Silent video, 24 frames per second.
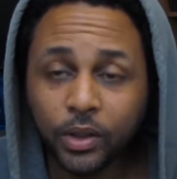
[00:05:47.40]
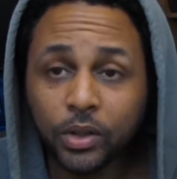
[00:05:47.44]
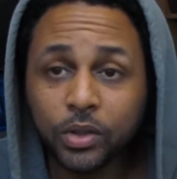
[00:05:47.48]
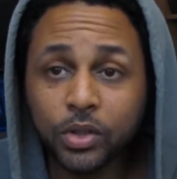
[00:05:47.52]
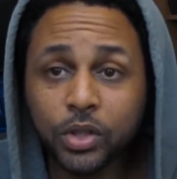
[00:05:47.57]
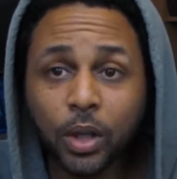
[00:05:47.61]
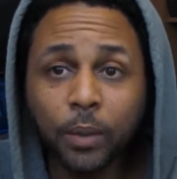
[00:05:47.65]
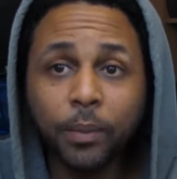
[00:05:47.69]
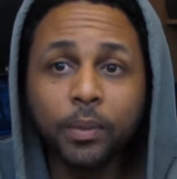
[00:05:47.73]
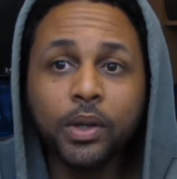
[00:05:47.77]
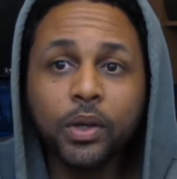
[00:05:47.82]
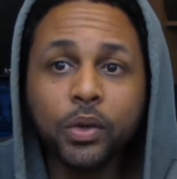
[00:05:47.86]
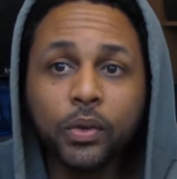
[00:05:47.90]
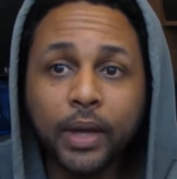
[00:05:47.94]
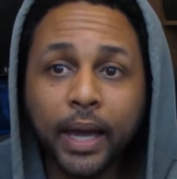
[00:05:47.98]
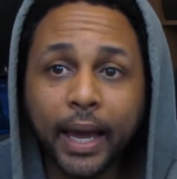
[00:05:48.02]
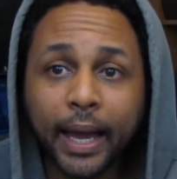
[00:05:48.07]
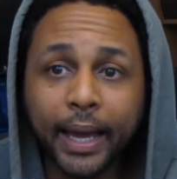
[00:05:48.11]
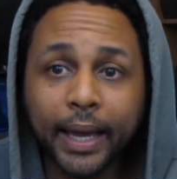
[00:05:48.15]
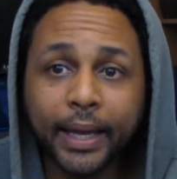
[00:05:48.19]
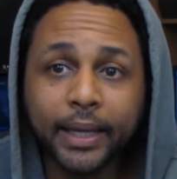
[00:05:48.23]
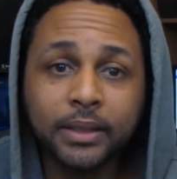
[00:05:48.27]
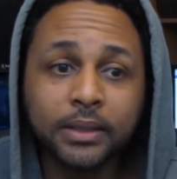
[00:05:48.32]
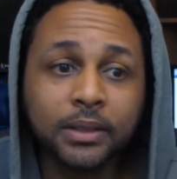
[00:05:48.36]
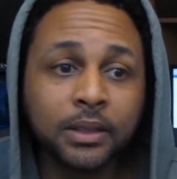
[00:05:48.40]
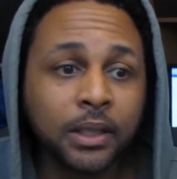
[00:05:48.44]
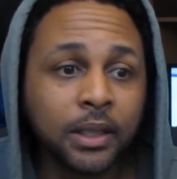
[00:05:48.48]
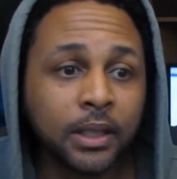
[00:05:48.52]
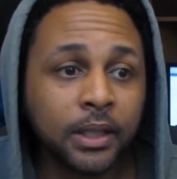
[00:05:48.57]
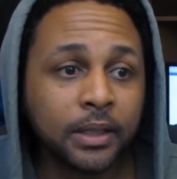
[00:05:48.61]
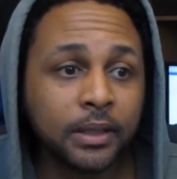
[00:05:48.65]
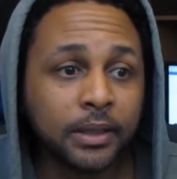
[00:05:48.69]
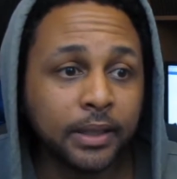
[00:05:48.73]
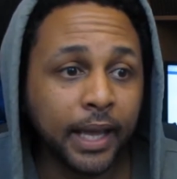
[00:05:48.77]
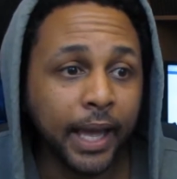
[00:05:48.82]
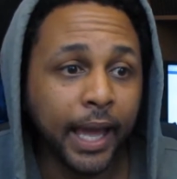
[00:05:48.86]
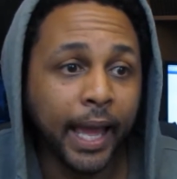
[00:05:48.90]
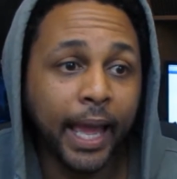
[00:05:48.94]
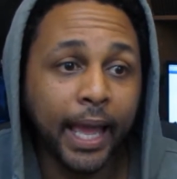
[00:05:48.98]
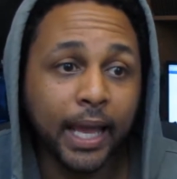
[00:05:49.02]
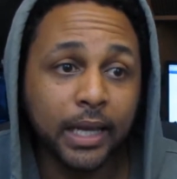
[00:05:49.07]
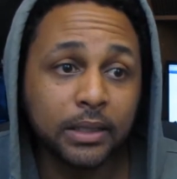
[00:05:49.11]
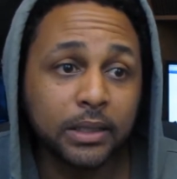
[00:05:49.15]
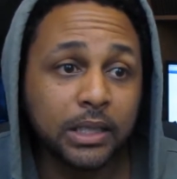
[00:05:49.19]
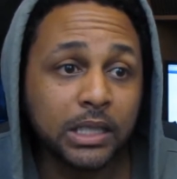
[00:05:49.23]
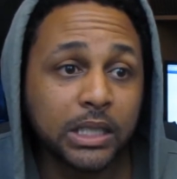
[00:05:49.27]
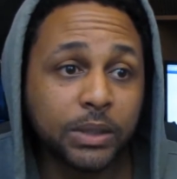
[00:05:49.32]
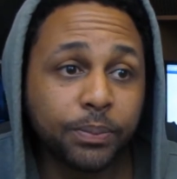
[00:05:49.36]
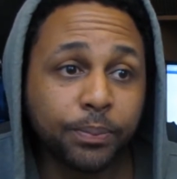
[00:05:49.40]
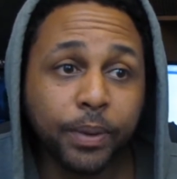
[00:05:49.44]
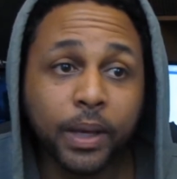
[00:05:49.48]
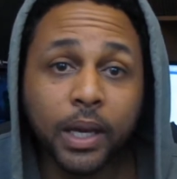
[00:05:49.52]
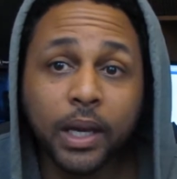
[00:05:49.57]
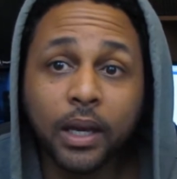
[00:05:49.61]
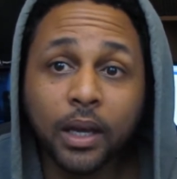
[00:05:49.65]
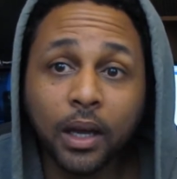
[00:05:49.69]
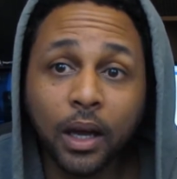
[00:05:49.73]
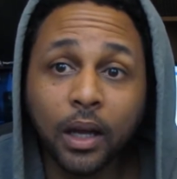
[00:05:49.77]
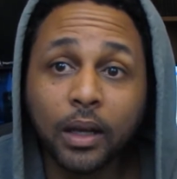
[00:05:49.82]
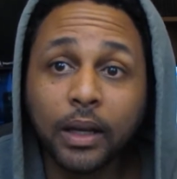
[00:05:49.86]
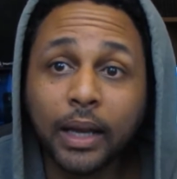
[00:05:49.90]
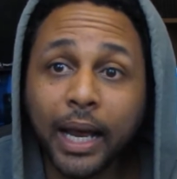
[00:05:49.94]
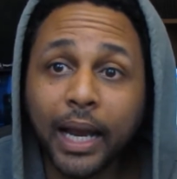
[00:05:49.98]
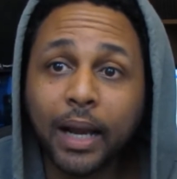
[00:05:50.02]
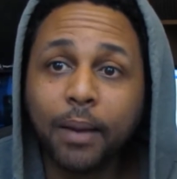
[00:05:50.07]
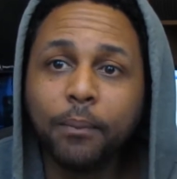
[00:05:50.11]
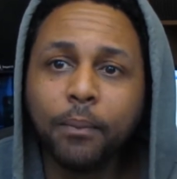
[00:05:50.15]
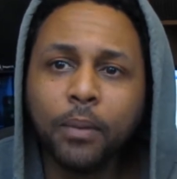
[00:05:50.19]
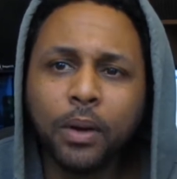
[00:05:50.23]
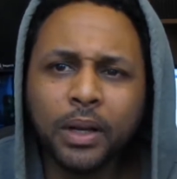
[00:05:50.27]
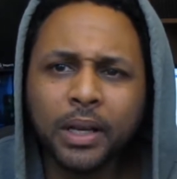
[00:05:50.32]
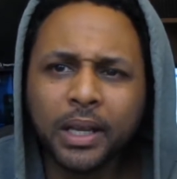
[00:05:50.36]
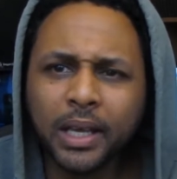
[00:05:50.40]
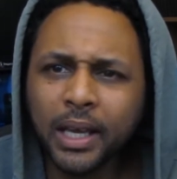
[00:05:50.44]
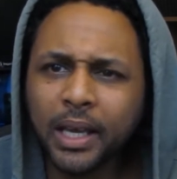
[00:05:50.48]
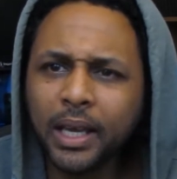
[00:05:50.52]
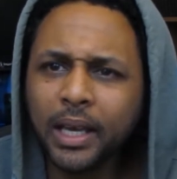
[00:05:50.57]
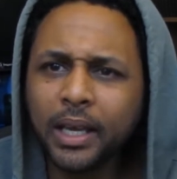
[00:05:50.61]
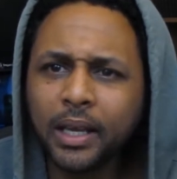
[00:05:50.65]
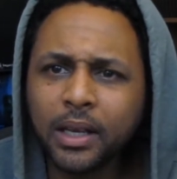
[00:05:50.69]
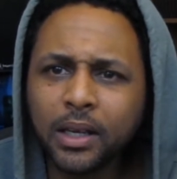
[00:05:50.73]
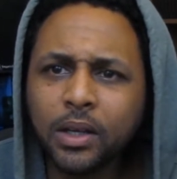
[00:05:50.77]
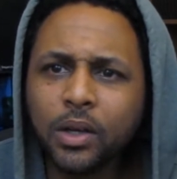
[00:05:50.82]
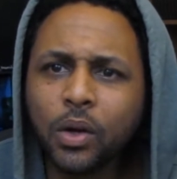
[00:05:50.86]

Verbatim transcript: some of you guys that actually spent a lot of money in,